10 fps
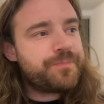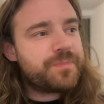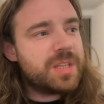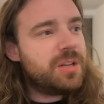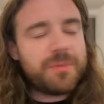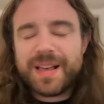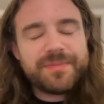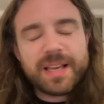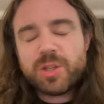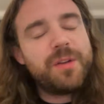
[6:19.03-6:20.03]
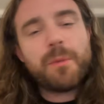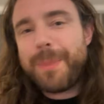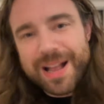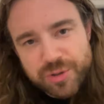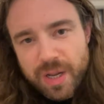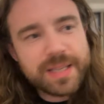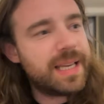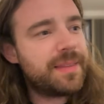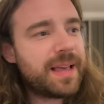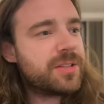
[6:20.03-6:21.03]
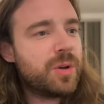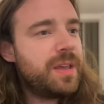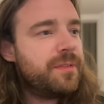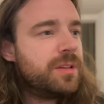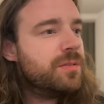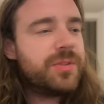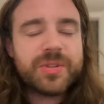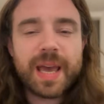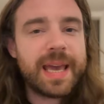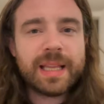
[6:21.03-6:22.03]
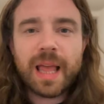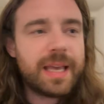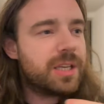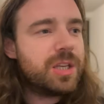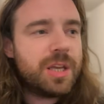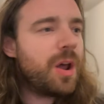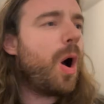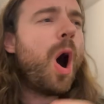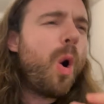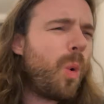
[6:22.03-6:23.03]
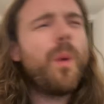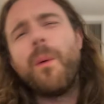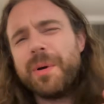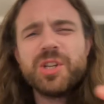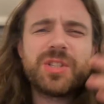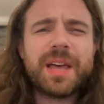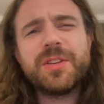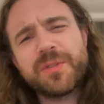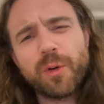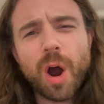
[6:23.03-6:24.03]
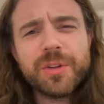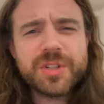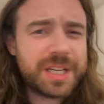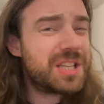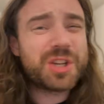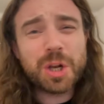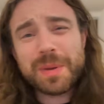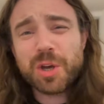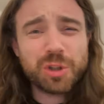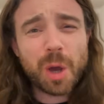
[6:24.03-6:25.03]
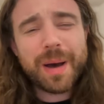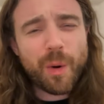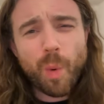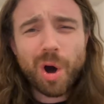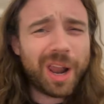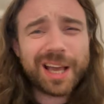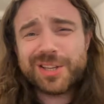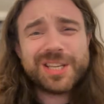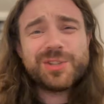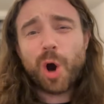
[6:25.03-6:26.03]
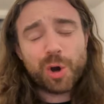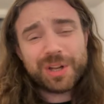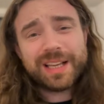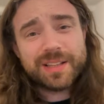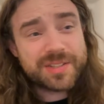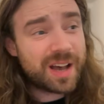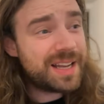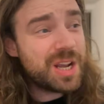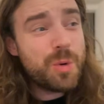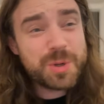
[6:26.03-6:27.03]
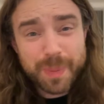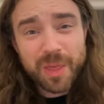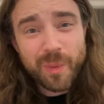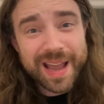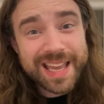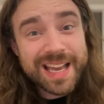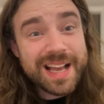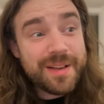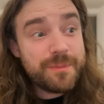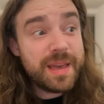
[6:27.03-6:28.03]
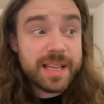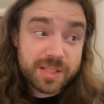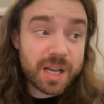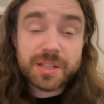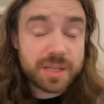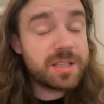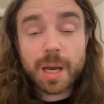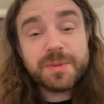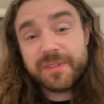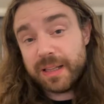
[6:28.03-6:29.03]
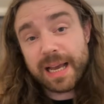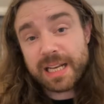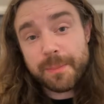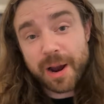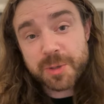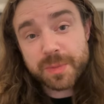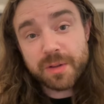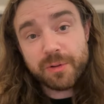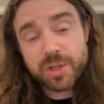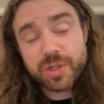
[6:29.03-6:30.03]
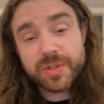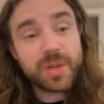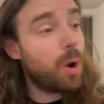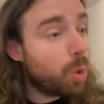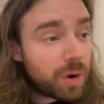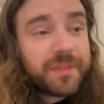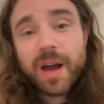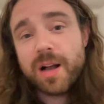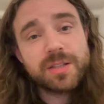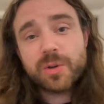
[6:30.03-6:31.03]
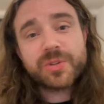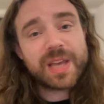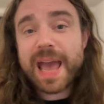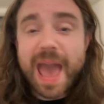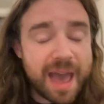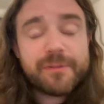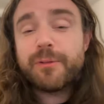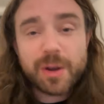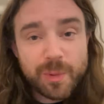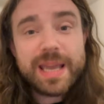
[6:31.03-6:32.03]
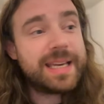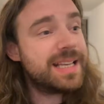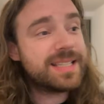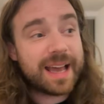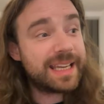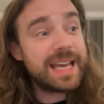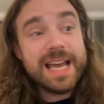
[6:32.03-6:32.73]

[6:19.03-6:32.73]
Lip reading: that's not even patronizing. That's not even saying like, or we just take this for granted. He's going to be good no matter what, like, because he's got a good England side, which, by the way, it does at times feel like an embarrassment of riches. All of the articles say it every week. It's like,